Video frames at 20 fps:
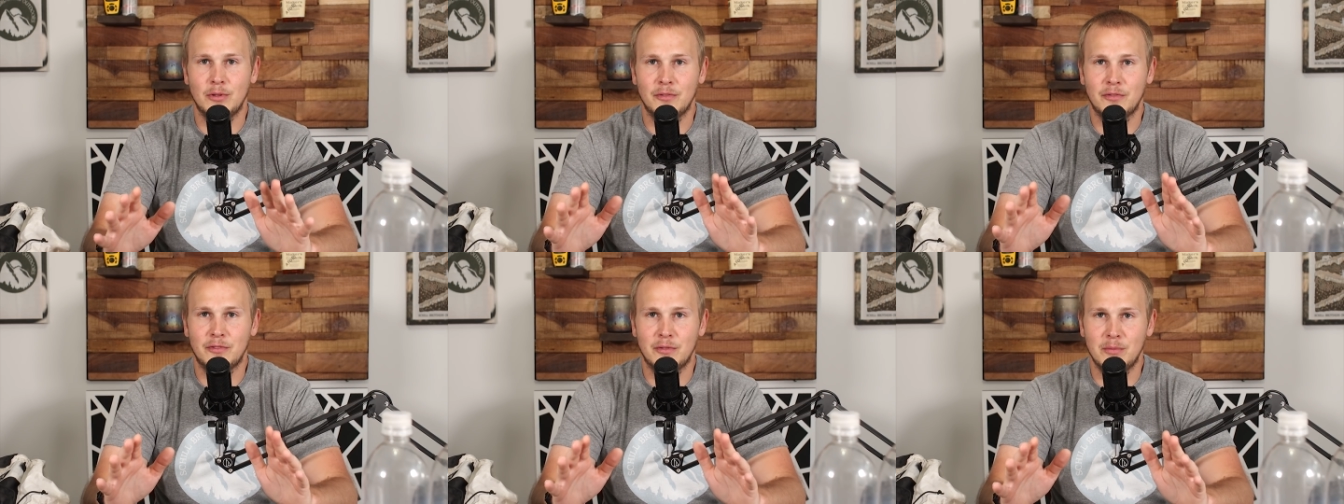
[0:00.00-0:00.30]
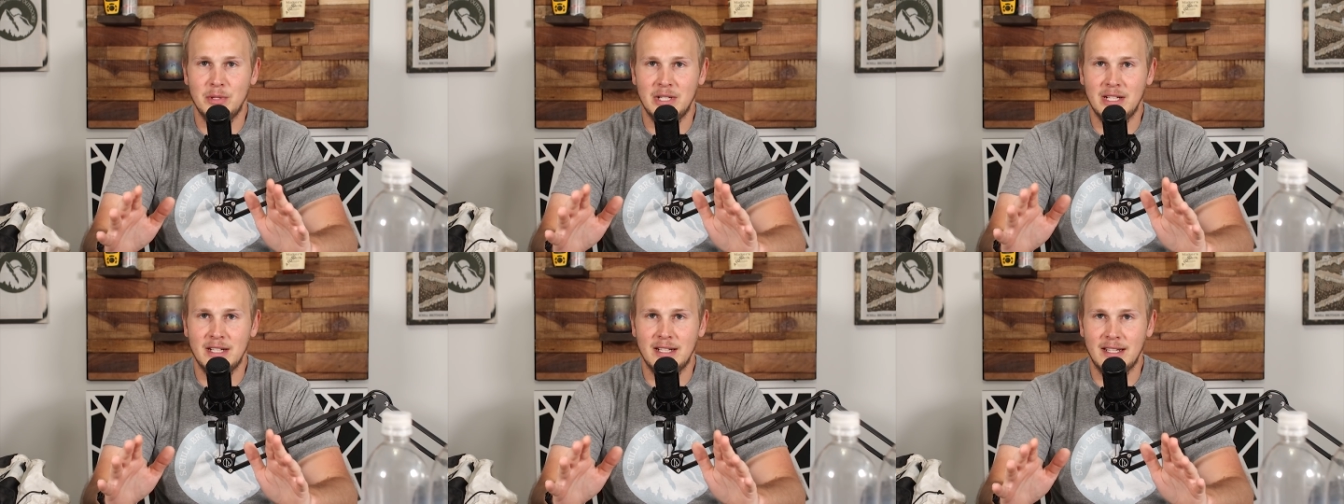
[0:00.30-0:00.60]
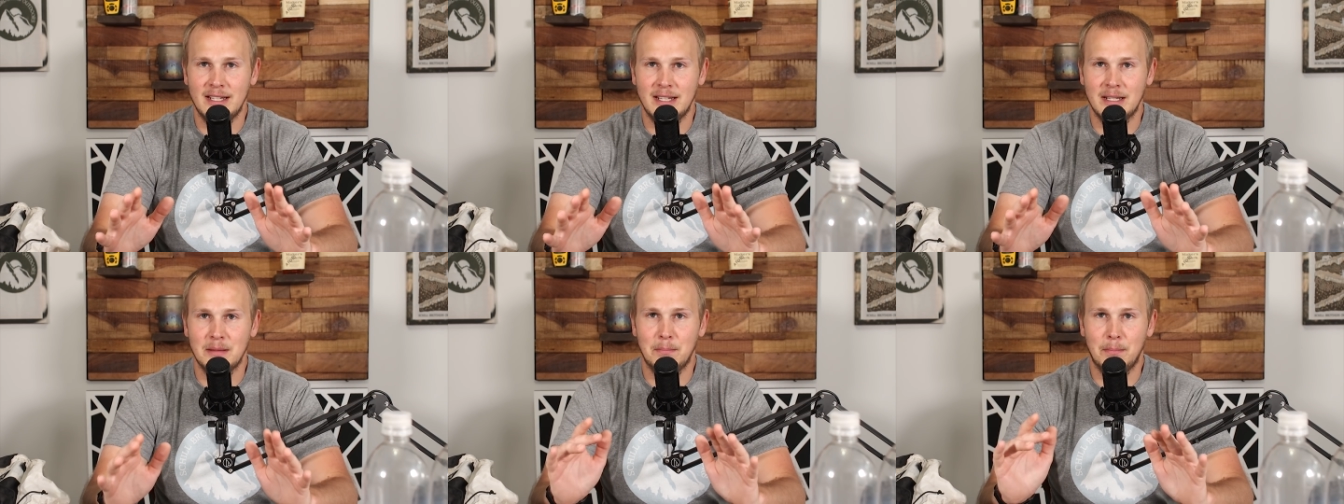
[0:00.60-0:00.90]
for me to
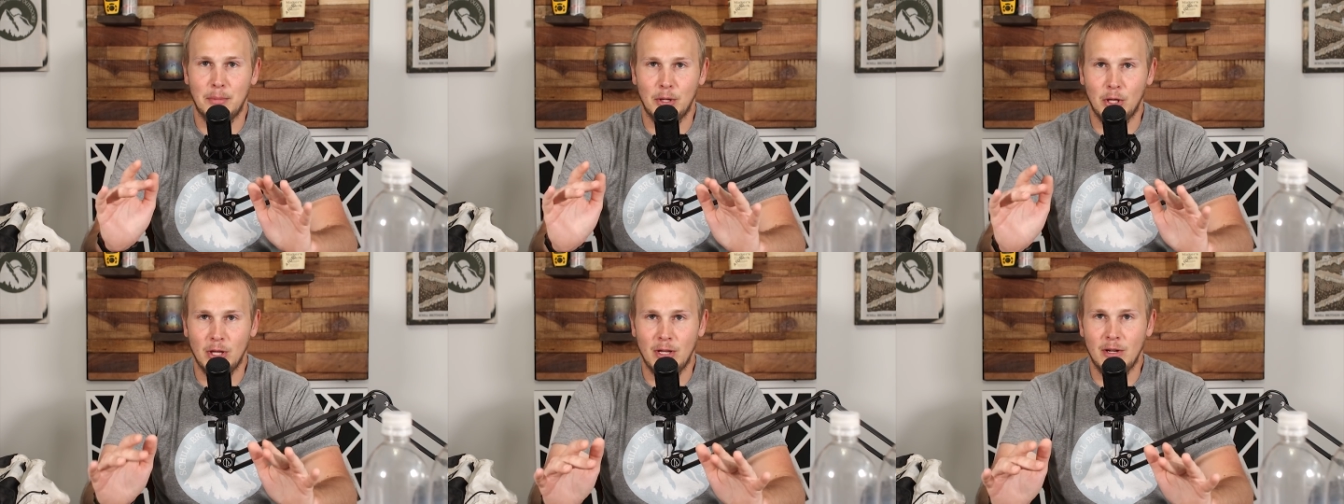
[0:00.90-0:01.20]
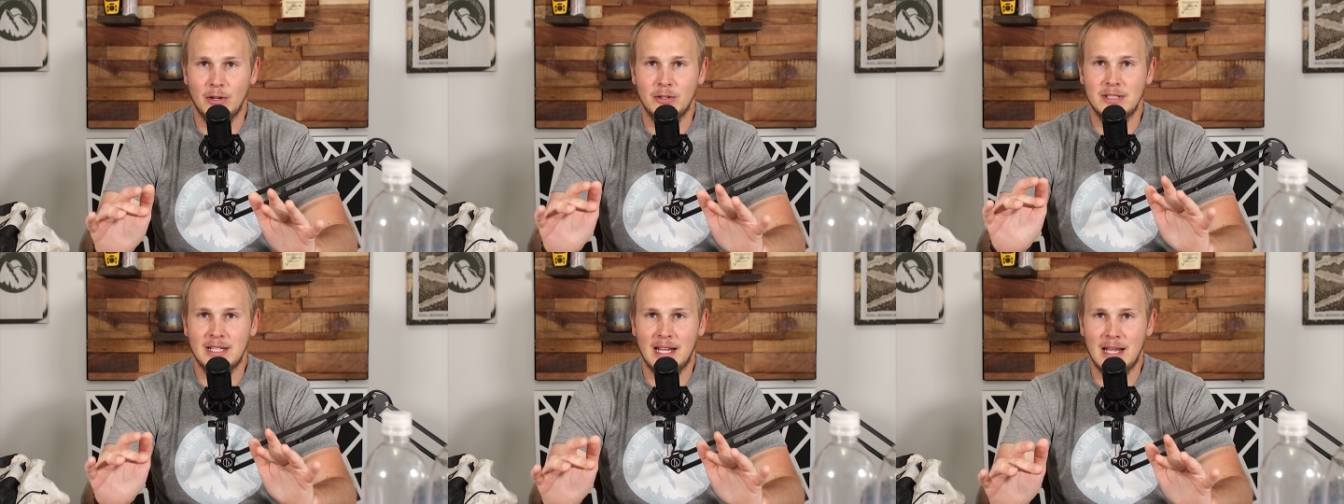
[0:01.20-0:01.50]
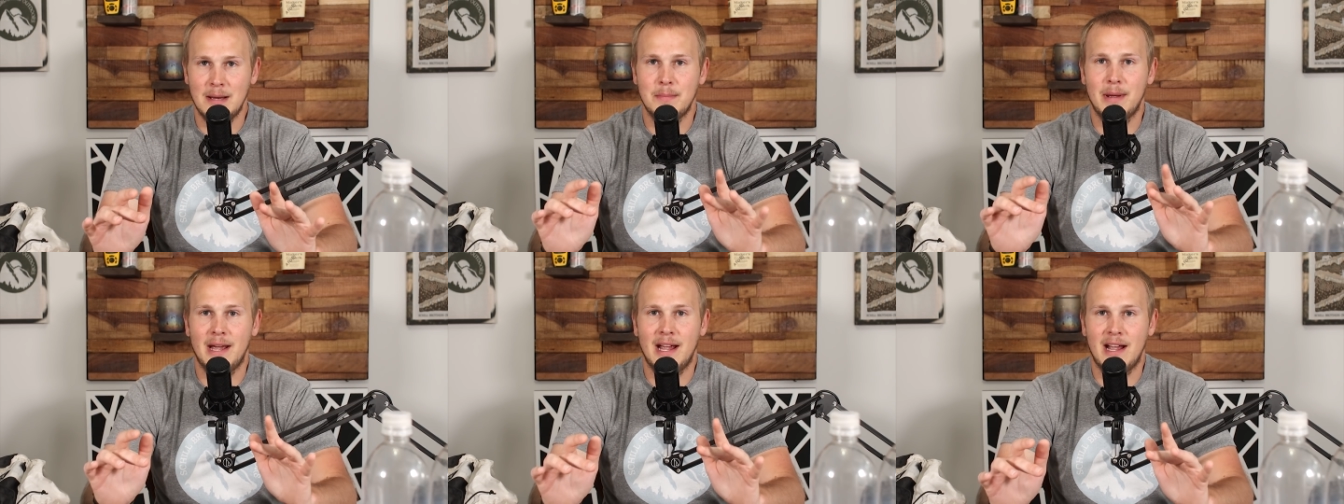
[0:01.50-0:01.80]
get below
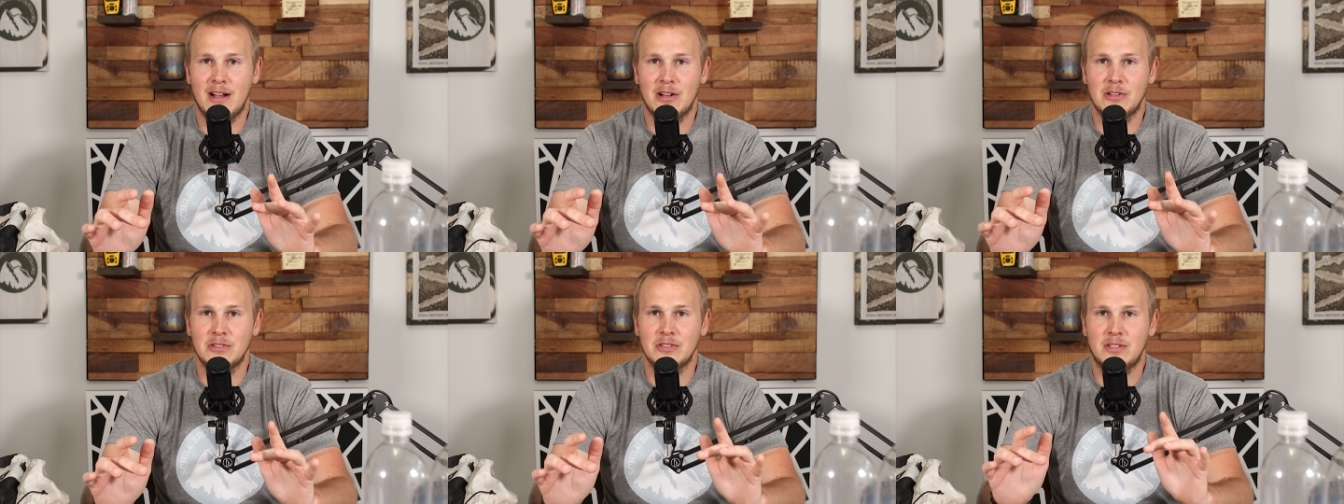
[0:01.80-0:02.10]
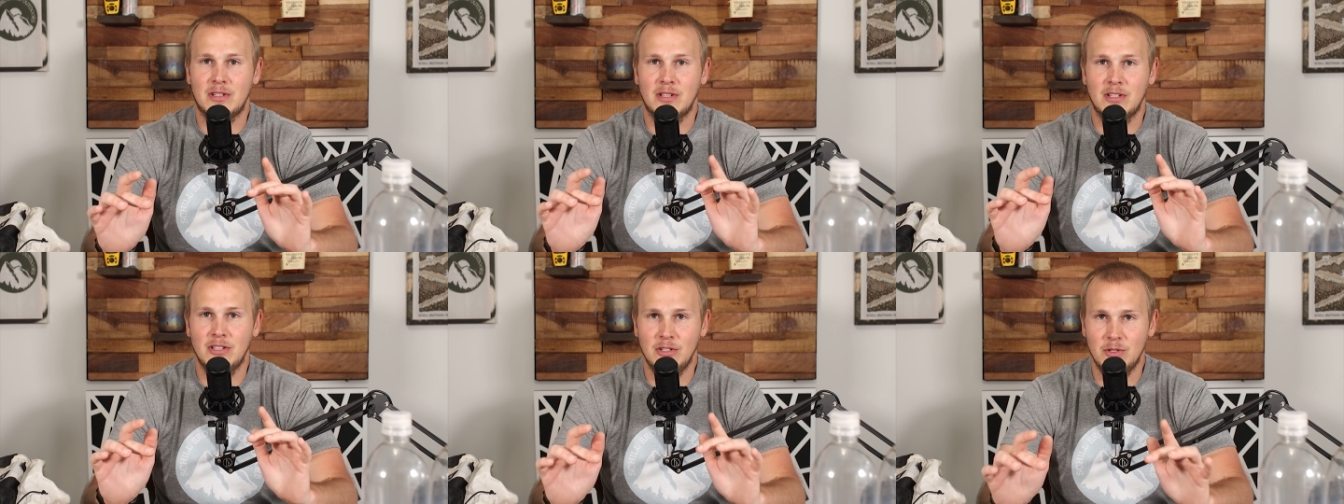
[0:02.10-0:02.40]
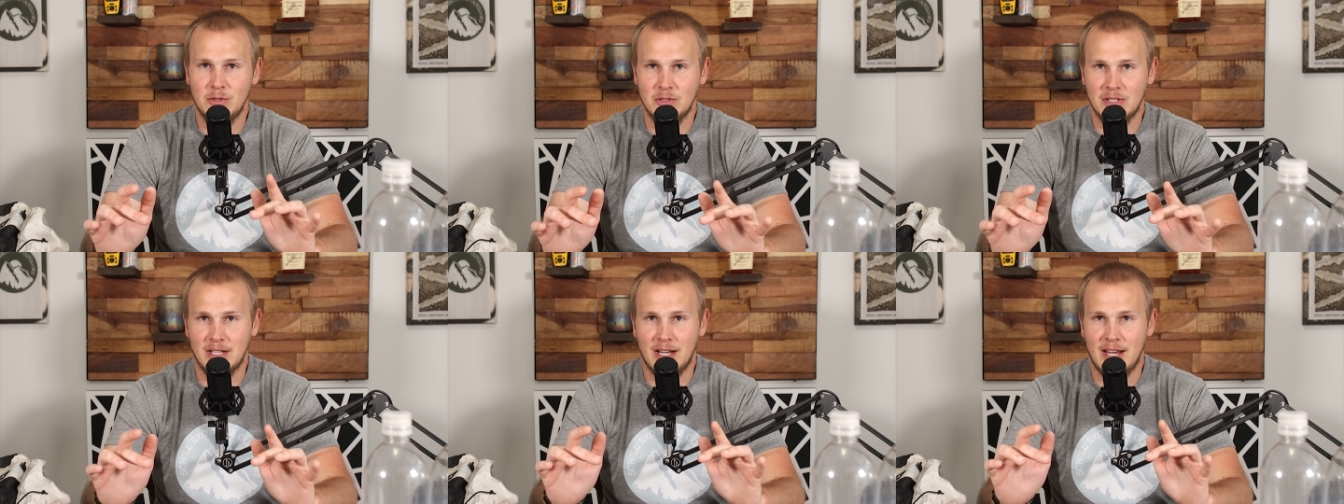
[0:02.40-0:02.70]
10 pounds
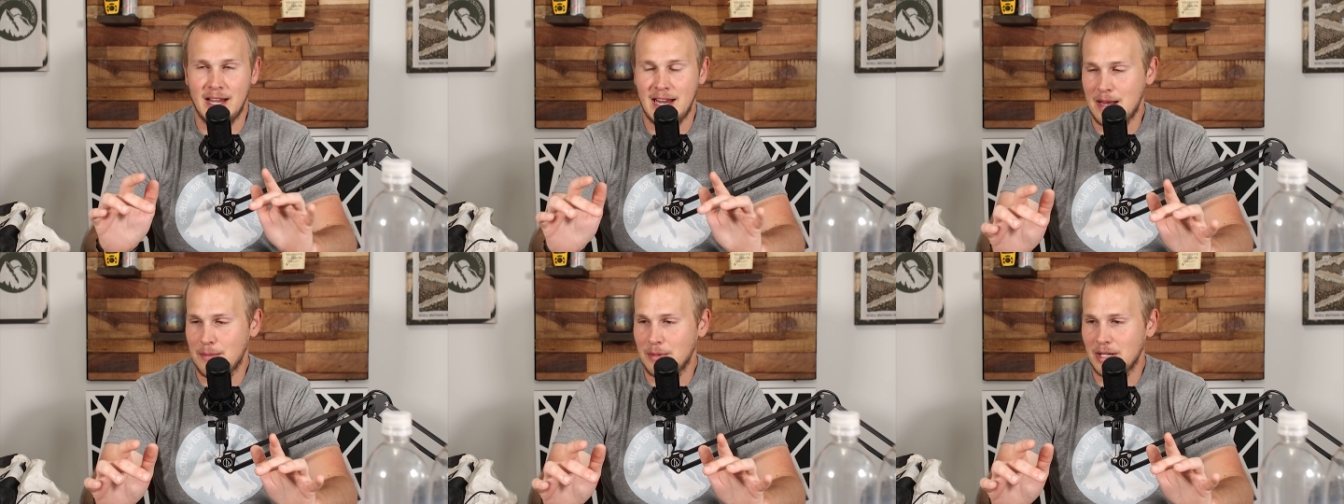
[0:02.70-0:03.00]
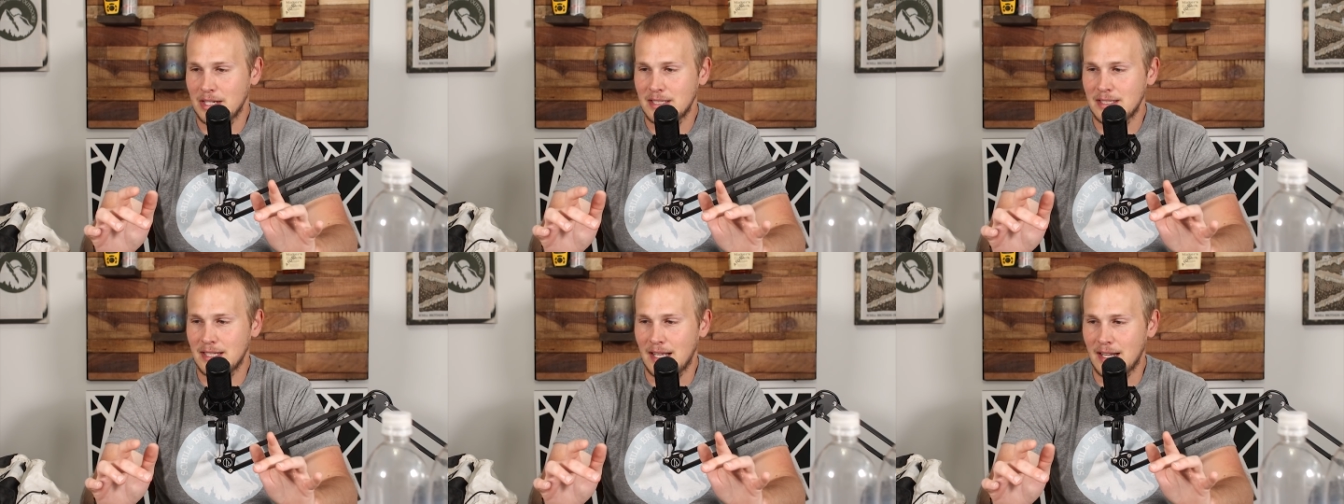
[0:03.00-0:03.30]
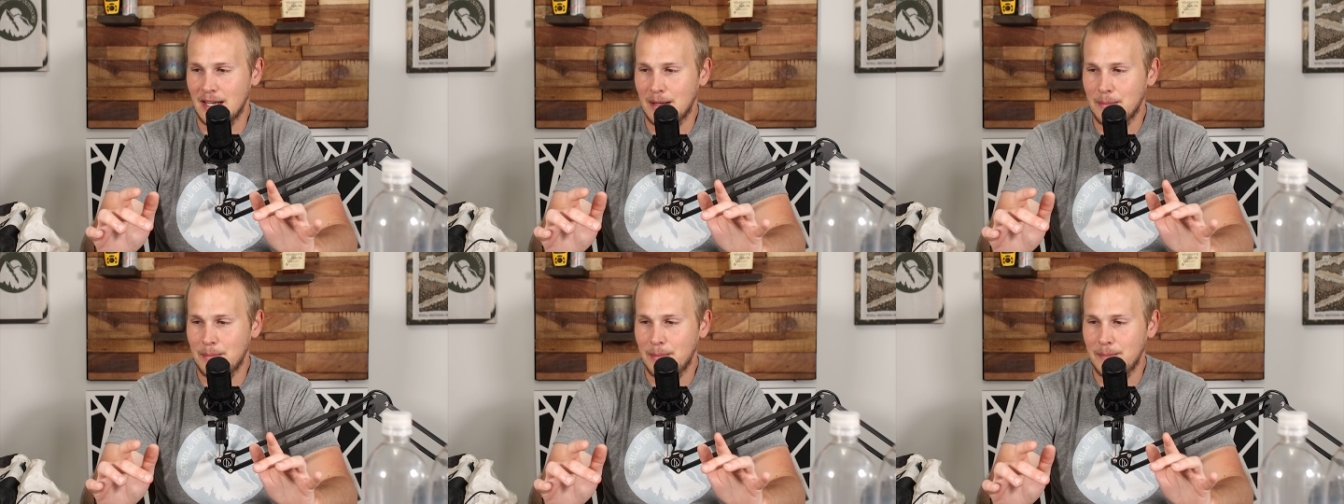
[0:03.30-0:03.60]
using a hammock setup.